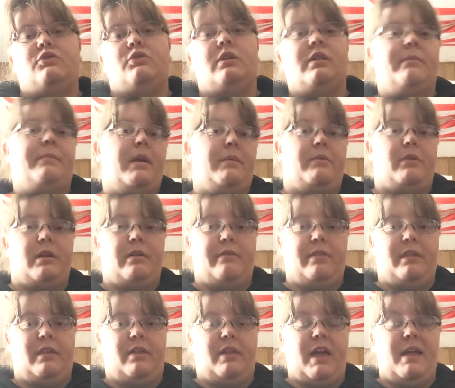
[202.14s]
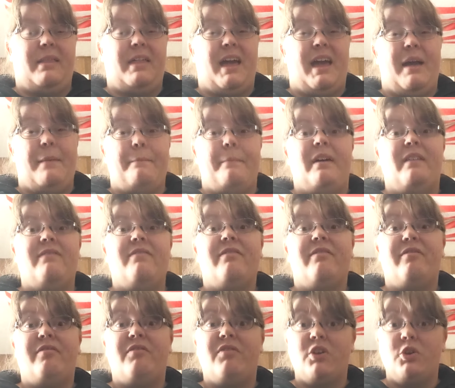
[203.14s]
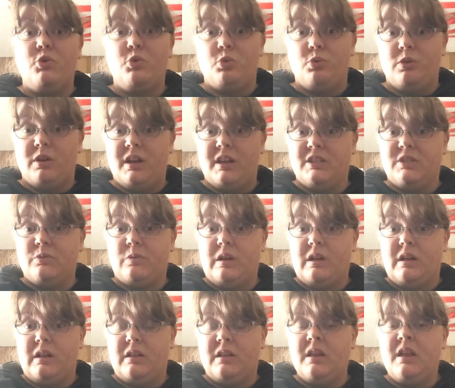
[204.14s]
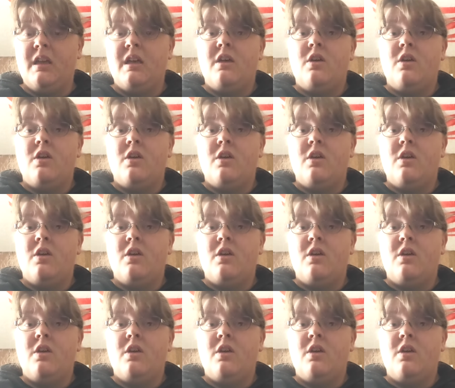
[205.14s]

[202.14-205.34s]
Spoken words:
toilet paper and everything like that, but food as well.